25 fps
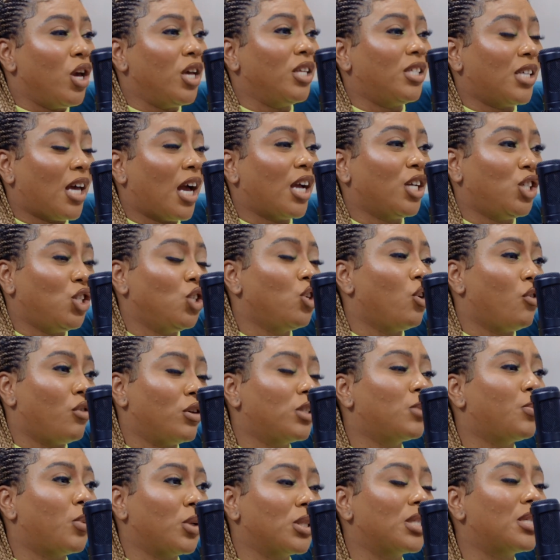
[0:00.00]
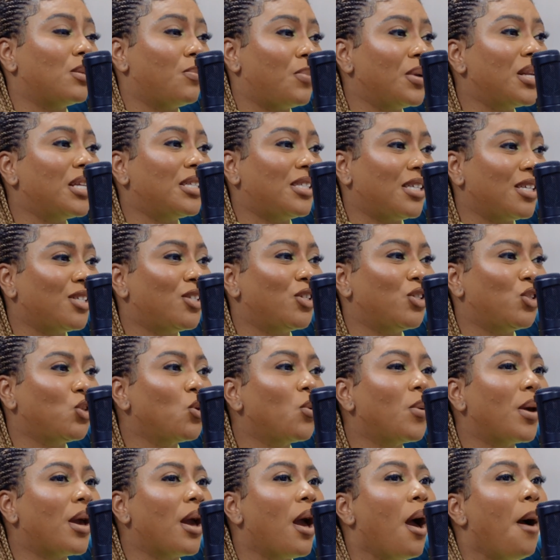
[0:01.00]
It's actually your responsibility to
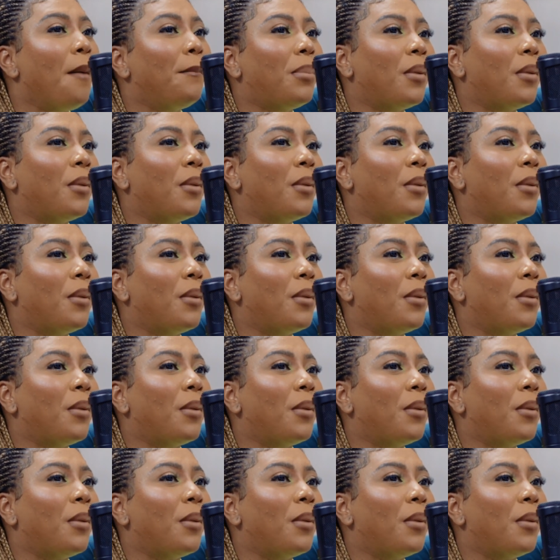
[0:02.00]
do it.